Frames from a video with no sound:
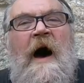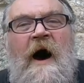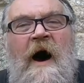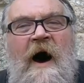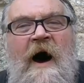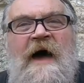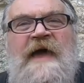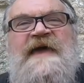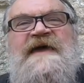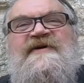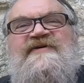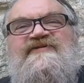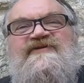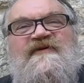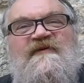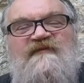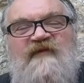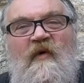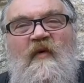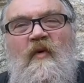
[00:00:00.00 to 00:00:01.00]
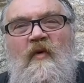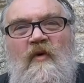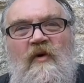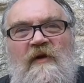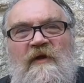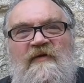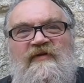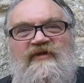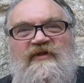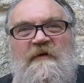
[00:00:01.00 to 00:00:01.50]
highest of
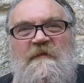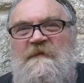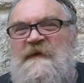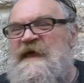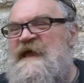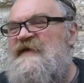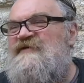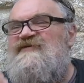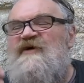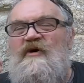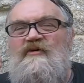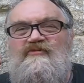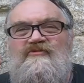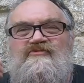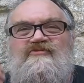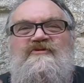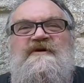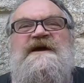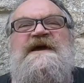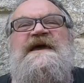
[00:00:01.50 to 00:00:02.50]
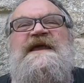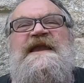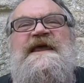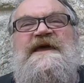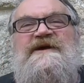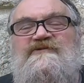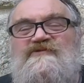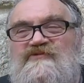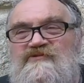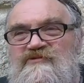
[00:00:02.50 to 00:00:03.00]
all of them. It's a
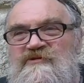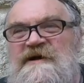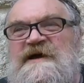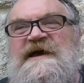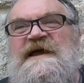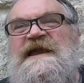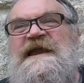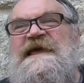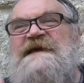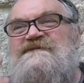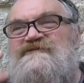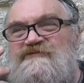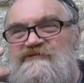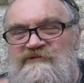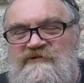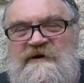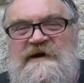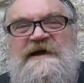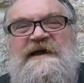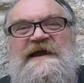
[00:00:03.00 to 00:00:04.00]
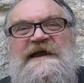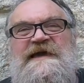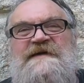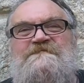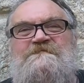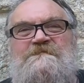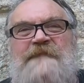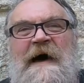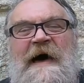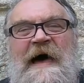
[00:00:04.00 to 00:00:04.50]
really, really, really
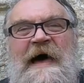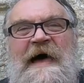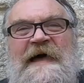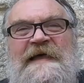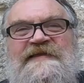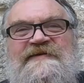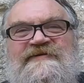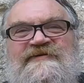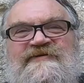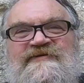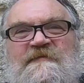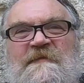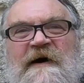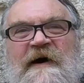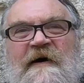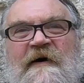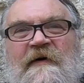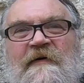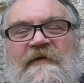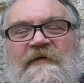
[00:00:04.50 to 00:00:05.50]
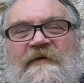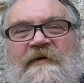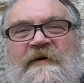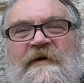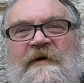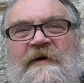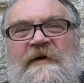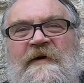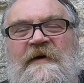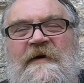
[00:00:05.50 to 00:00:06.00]
bad smell.
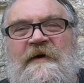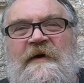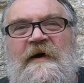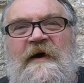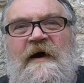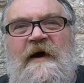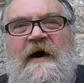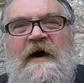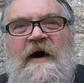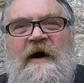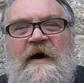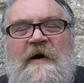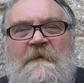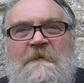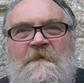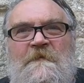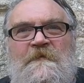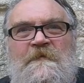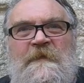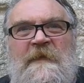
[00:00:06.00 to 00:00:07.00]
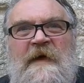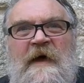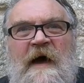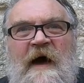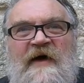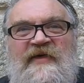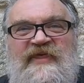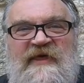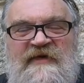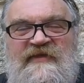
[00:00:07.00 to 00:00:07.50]
Um,
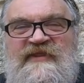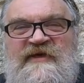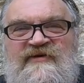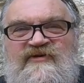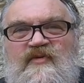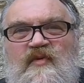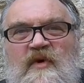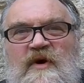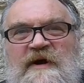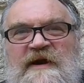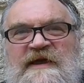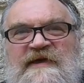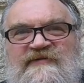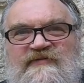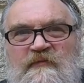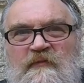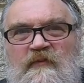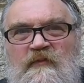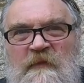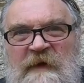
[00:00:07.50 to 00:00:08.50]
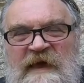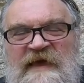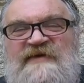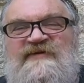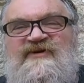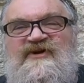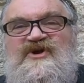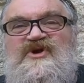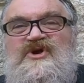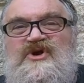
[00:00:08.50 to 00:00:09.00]
I think this word is
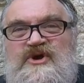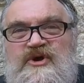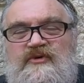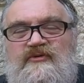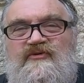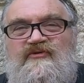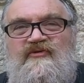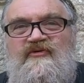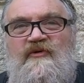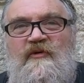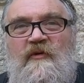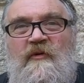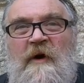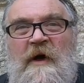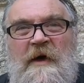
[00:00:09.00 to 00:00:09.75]
is neutral,